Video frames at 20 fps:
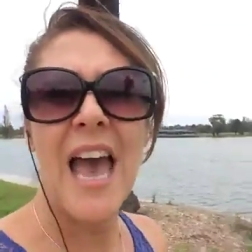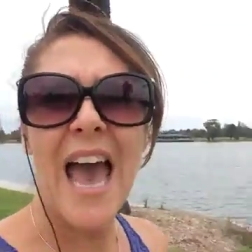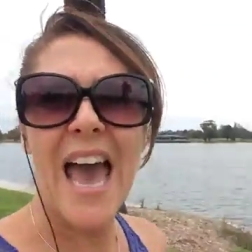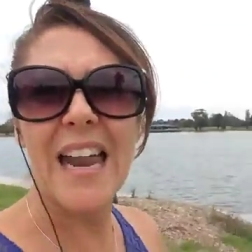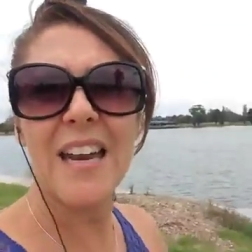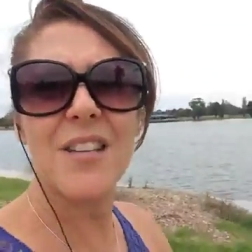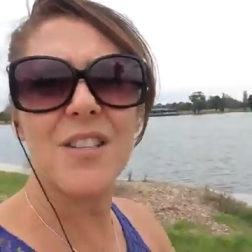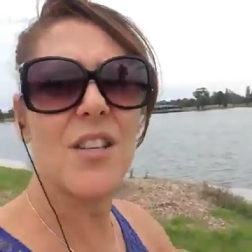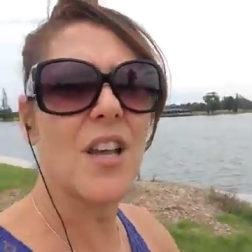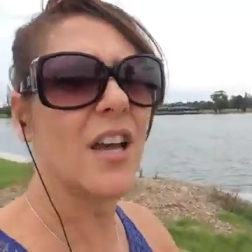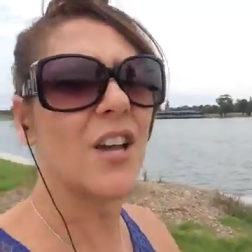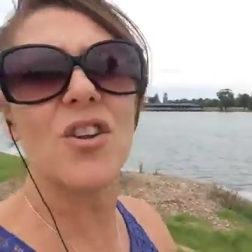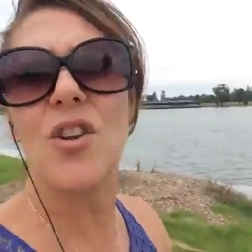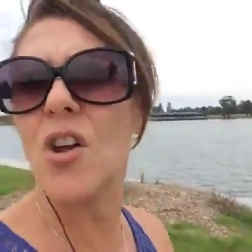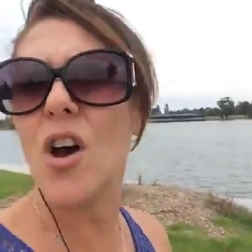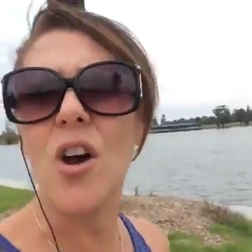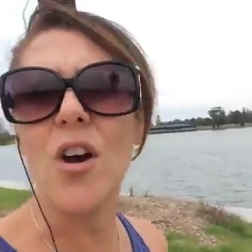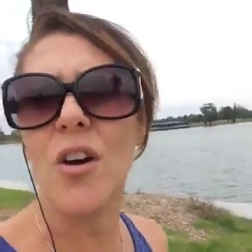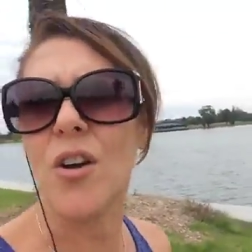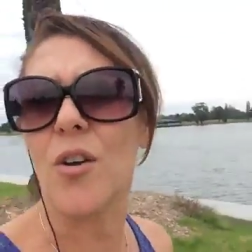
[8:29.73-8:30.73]
And it's like,
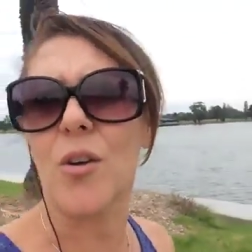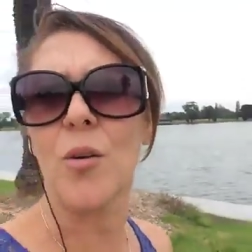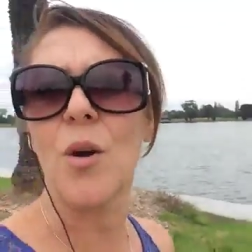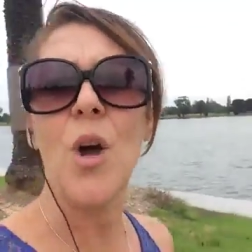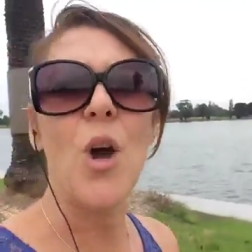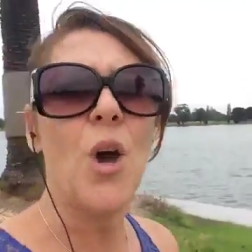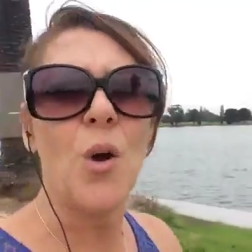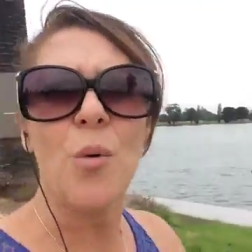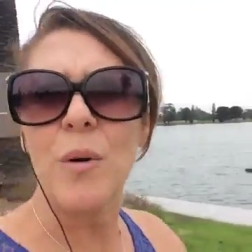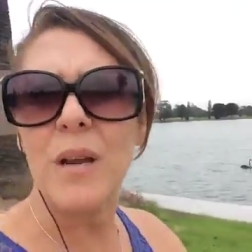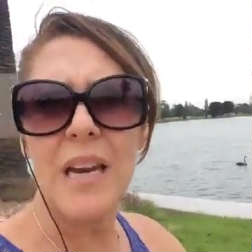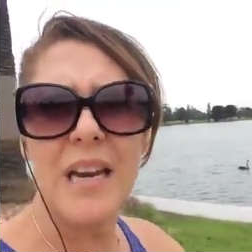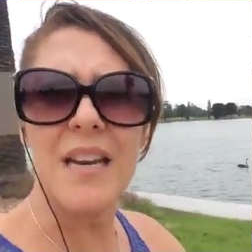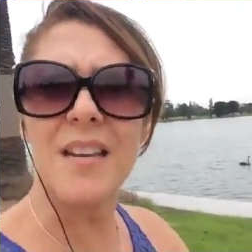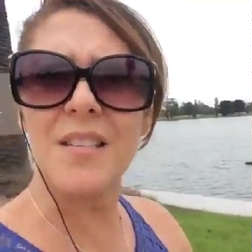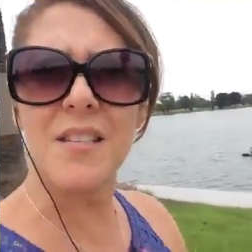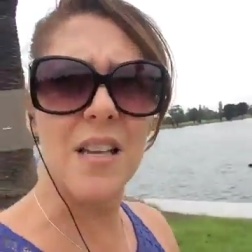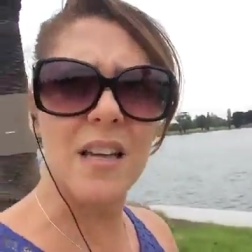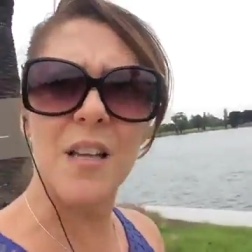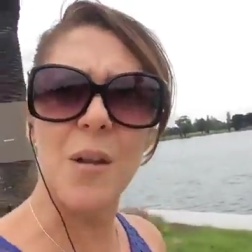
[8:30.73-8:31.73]
no, we need to
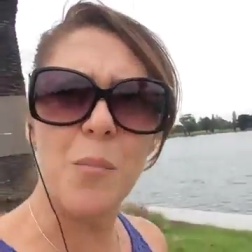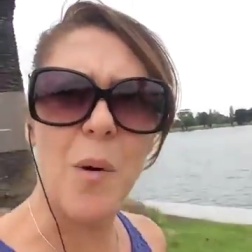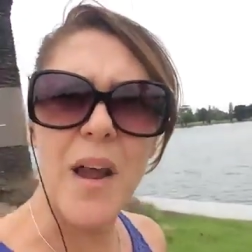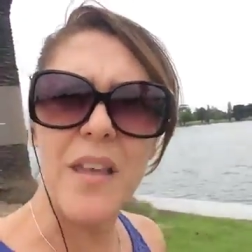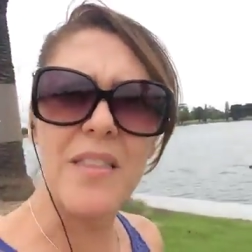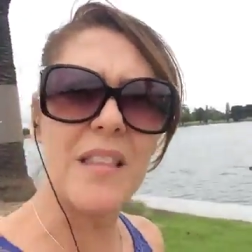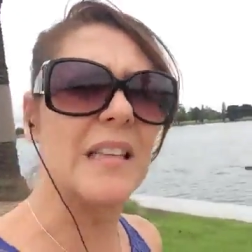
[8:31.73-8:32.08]
celebrate